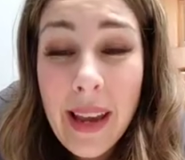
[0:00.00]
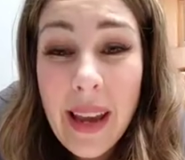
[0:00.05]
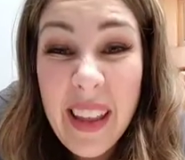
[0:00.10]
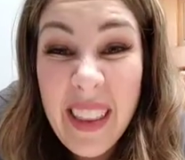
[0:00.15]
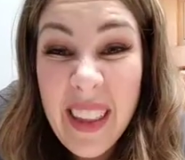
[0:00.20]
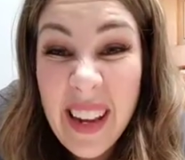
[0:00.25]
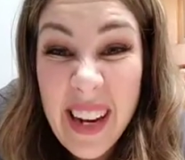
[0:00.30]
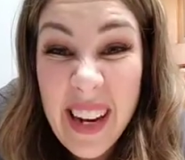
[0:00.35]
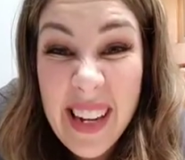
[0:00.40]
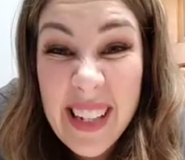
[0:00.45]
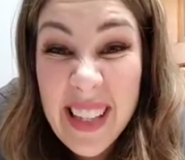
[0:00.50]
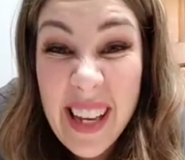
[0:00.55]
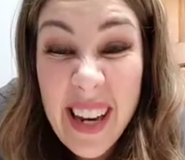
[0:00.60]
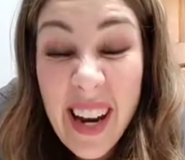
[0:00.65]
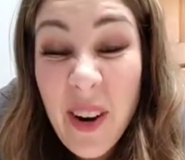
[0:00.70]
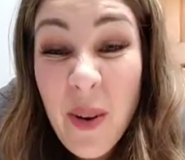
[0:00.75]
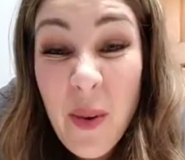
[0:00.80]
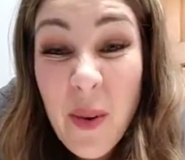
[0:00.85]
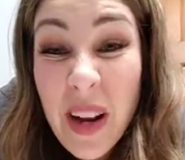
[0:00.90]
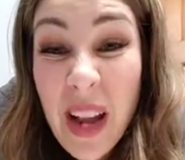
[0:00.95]
And like I said,
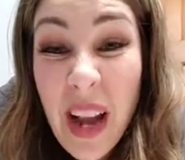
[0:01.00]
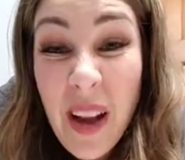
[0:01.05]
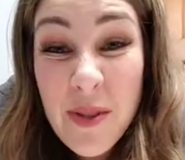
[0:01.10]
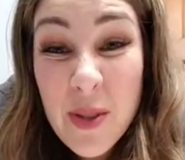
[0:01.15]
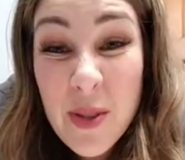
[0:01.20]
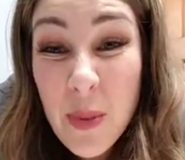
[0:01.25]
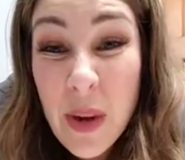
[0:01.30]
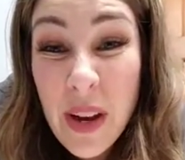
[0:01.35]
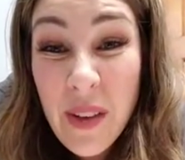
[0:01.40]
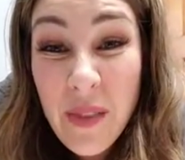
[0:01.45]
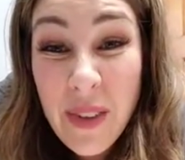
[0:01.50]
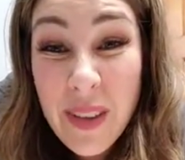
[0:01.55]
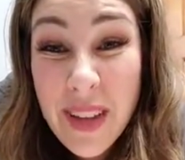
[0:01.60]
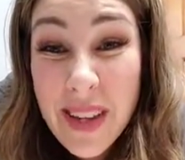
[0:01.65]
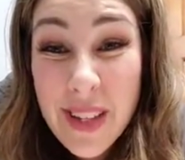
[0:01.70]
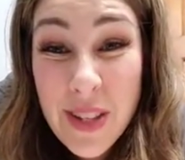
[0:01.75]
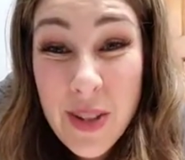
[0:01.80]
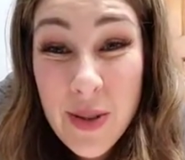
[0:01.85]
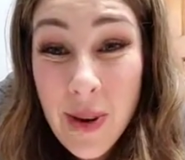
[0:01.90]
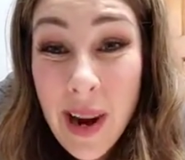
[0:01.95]
I don't want to have to wait for
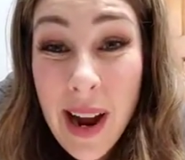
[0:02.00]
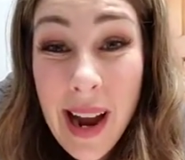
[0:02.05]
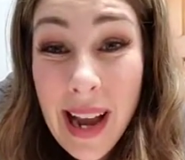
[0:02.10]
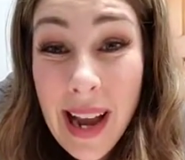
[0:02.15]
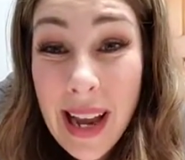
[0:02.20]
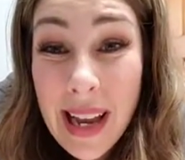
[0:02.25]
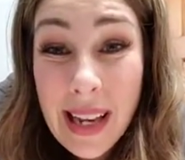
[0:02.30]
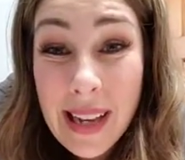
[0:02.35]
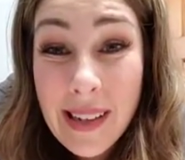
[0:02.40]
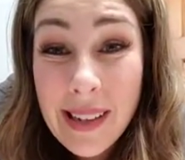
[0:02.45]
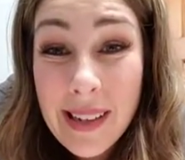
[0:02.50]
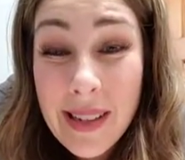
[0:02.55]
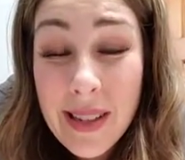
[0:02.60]
that to dry.